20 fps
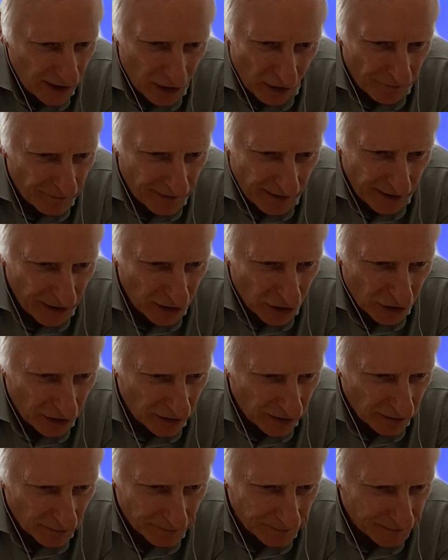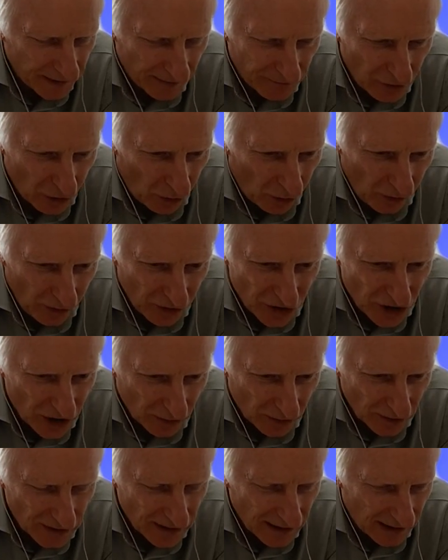not very good. I've got all the
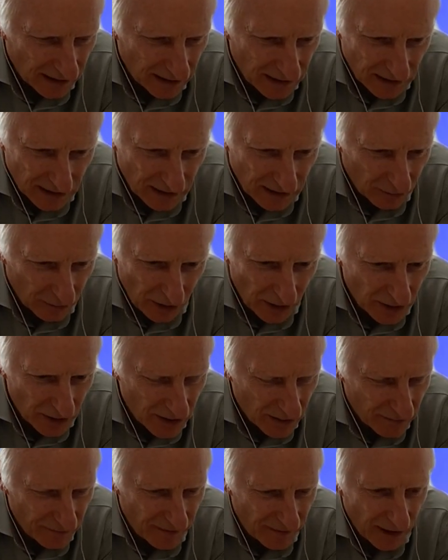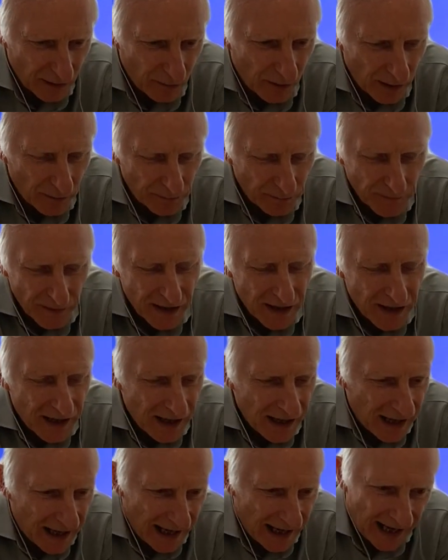tools, I just don't use them very well.
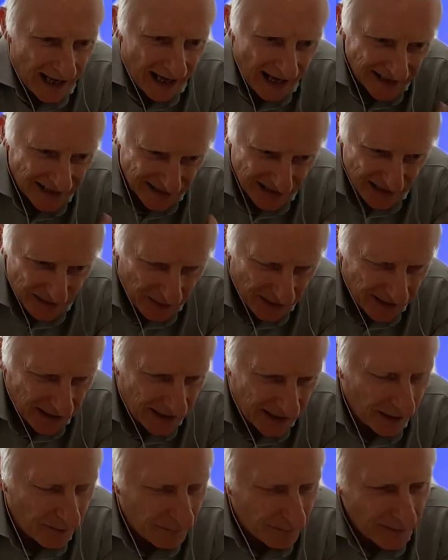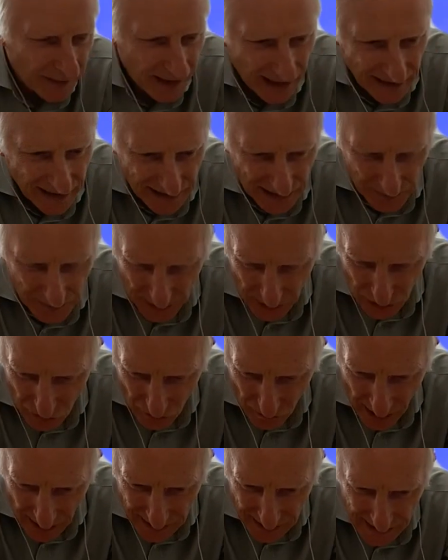Uh, as a speaker, as a speech
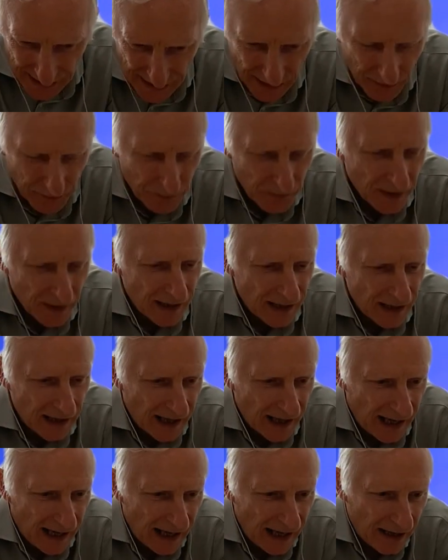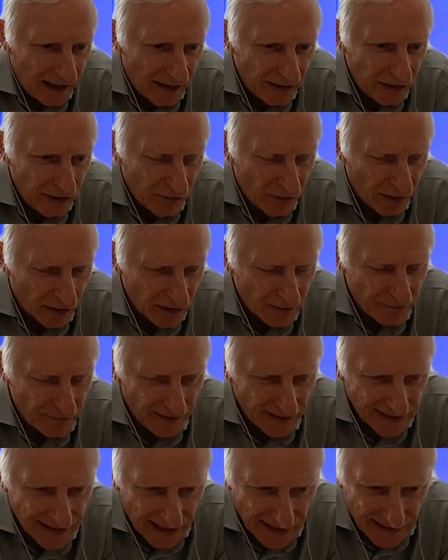writer, uh, you've got some
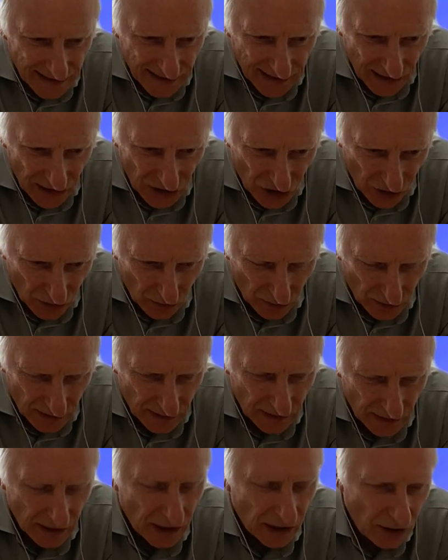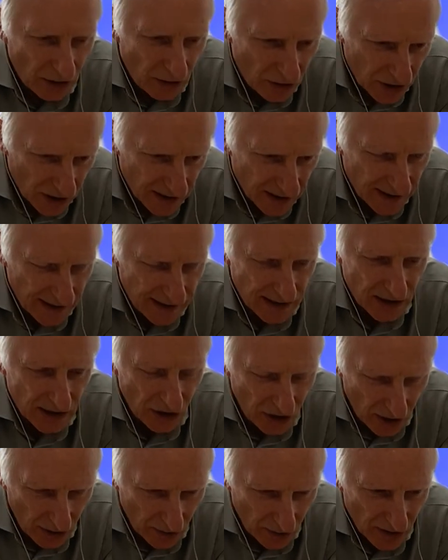fantastic tools. You just need to
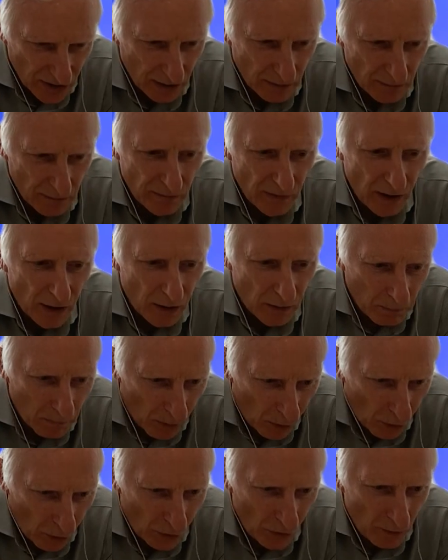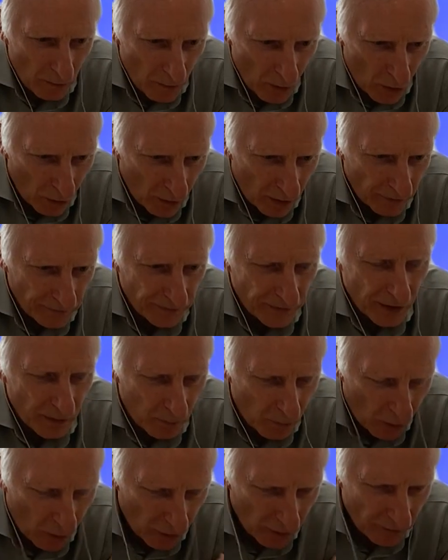use them more and more often. The
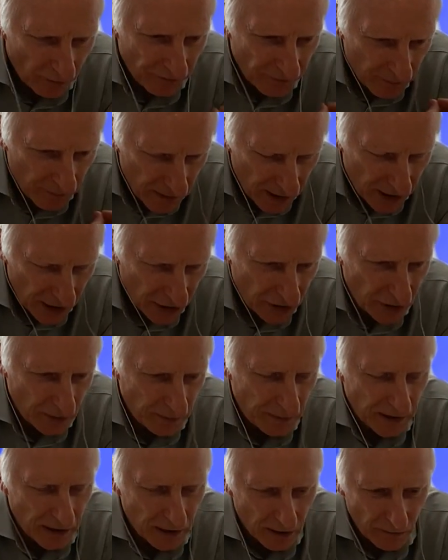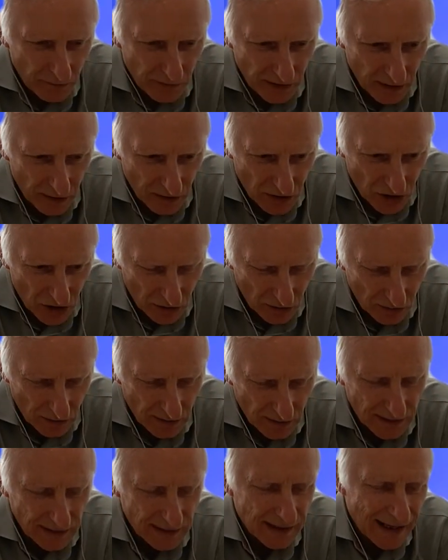more familiar you become with those
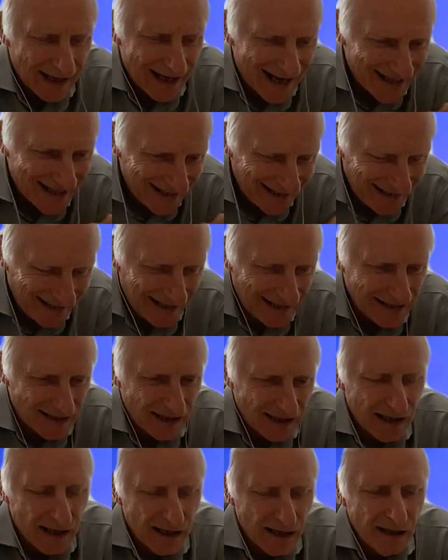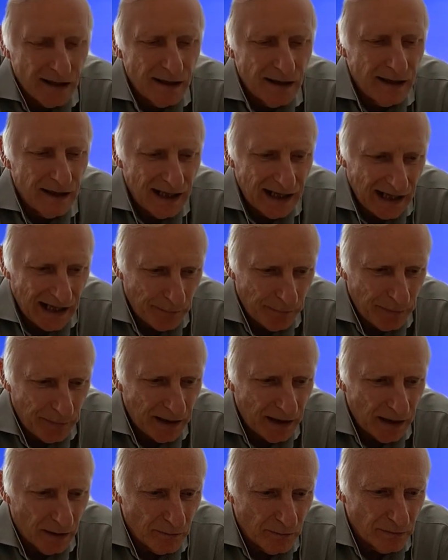tools, the easier it
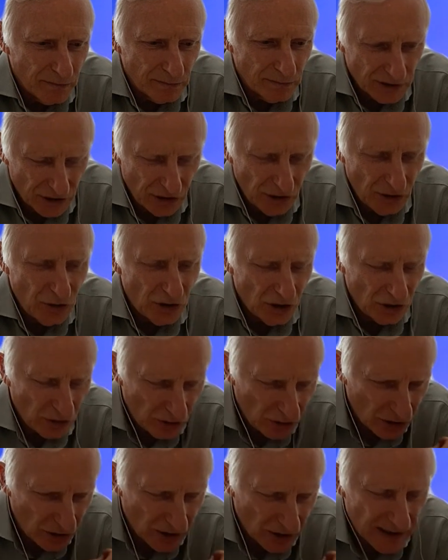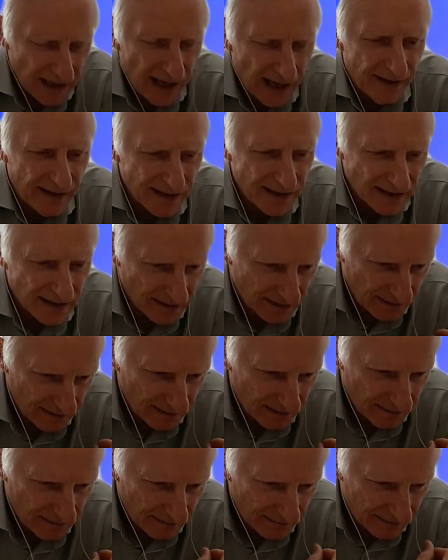becomes. You, you just get this
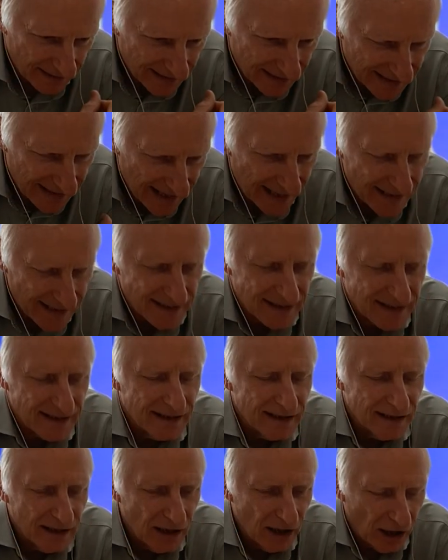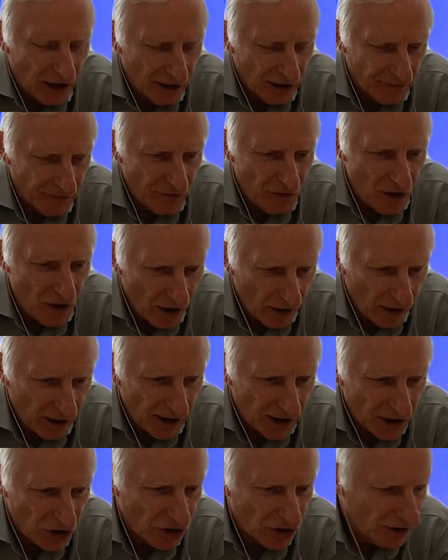sense of
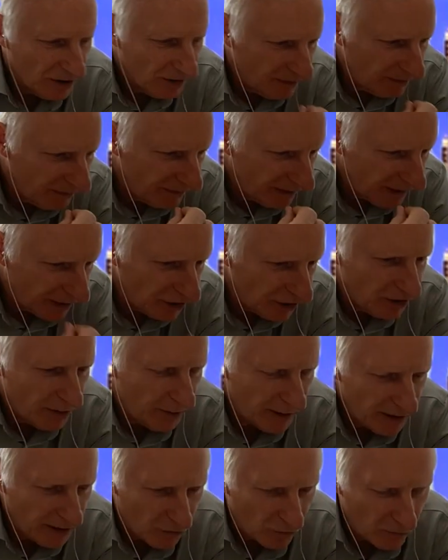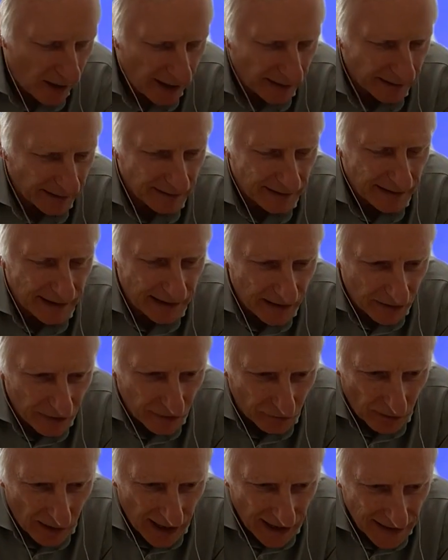knowledge that you're doing the right thing at
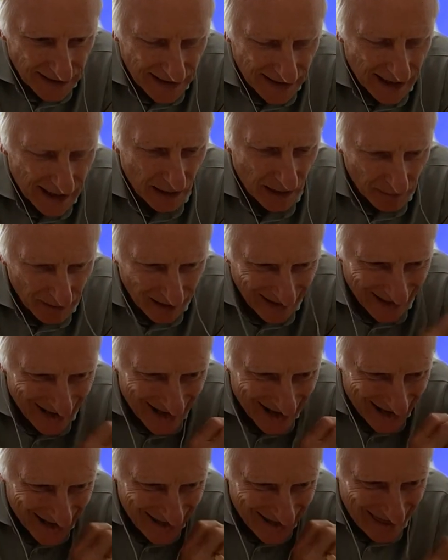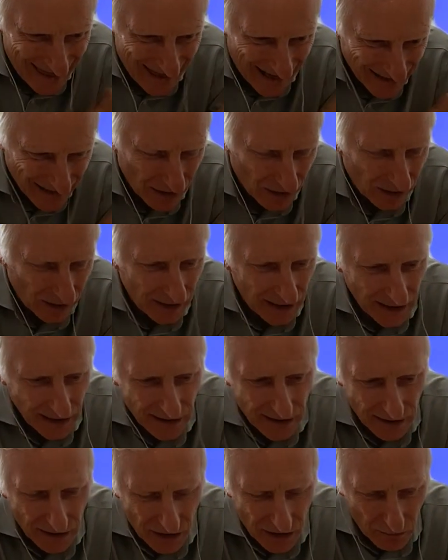the right time, and that's going to lead
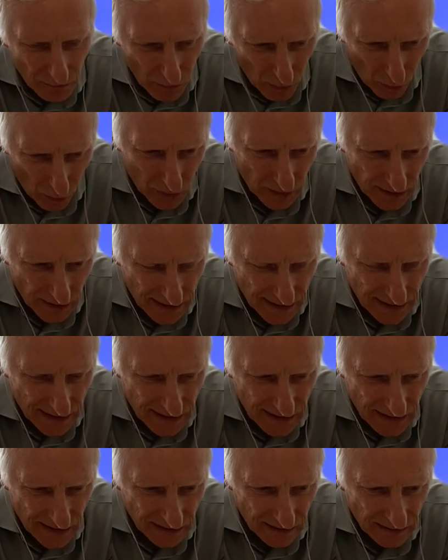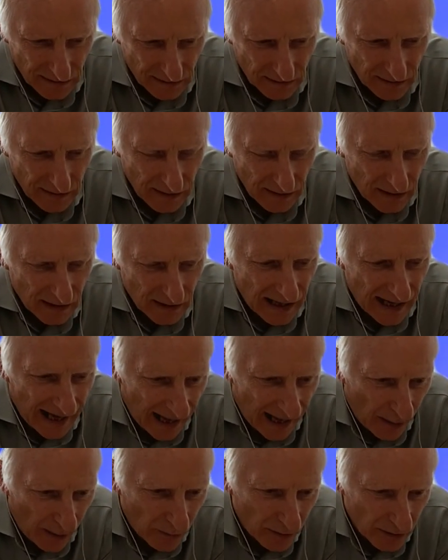to more consistent
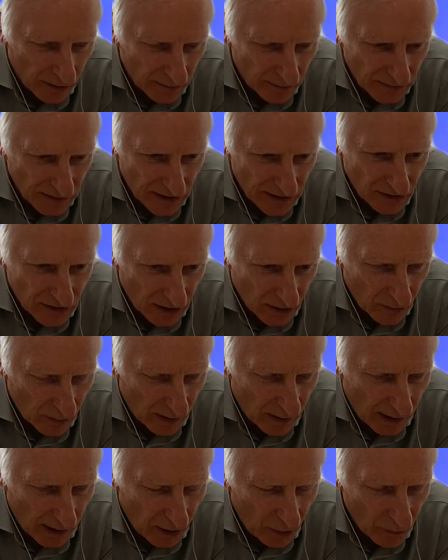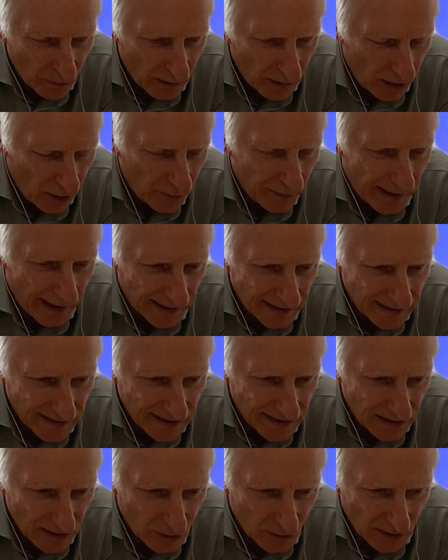outcomes. So I hope I hope that
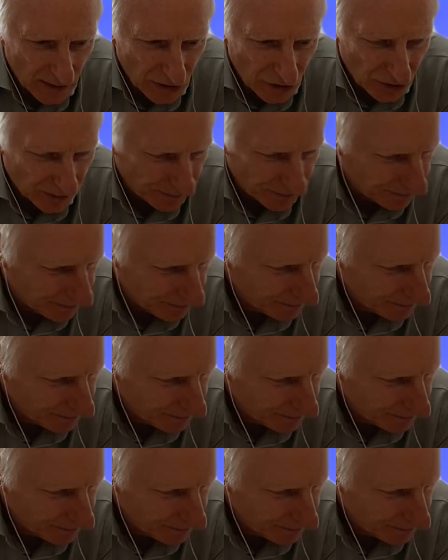answers the question.